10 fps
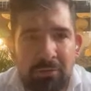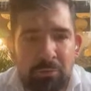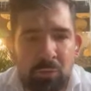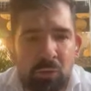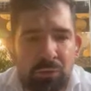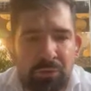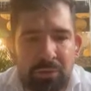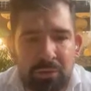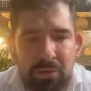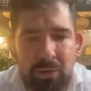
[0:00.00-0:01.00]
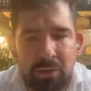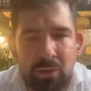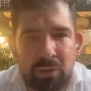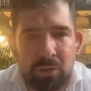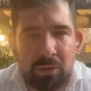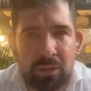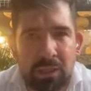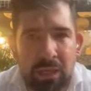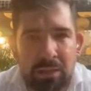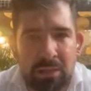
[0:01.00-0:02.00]
they have moved those
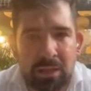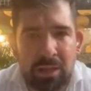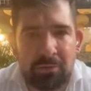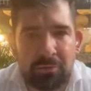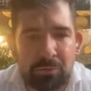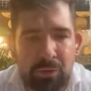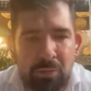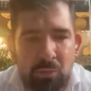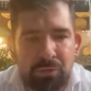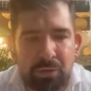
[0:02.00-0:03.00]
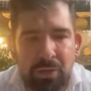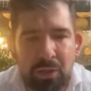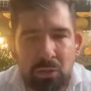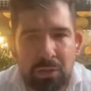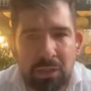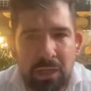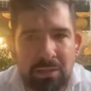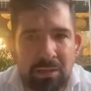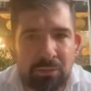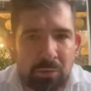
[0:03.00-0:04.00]
toxic assets. They have removed the toxic
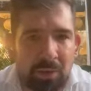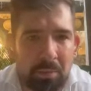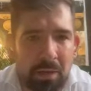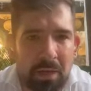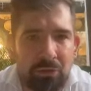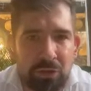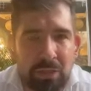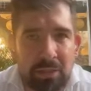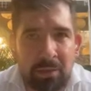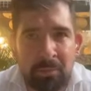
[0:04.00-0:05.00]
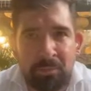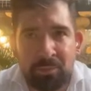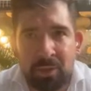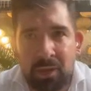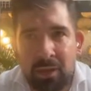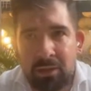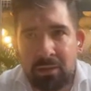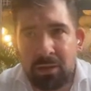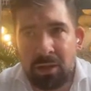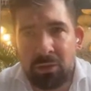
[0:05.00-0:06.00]
assets from their balance sheet, and
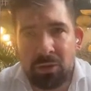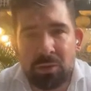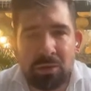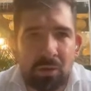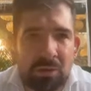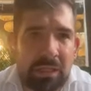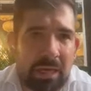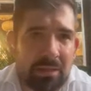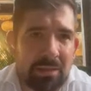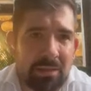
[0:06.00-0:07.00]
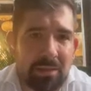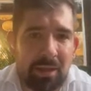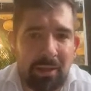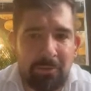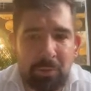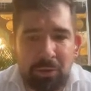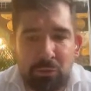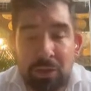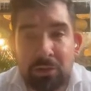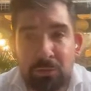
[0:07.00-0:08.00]
now those toxic assets have been
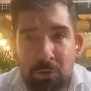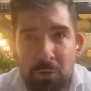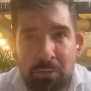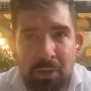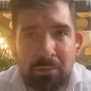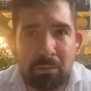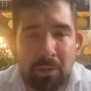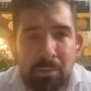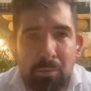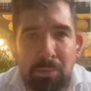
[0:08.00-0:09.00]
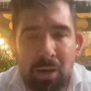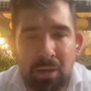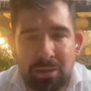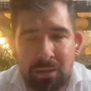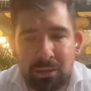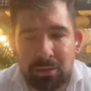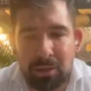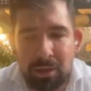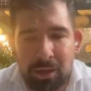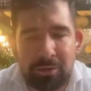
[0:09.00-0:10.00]
transformed in bonds and
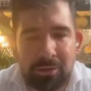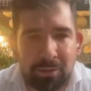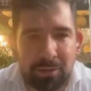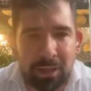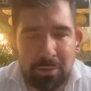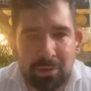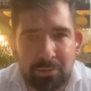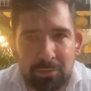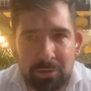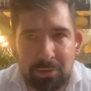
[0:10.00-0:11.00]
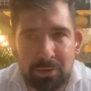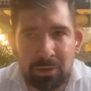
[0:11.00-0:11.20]
other types of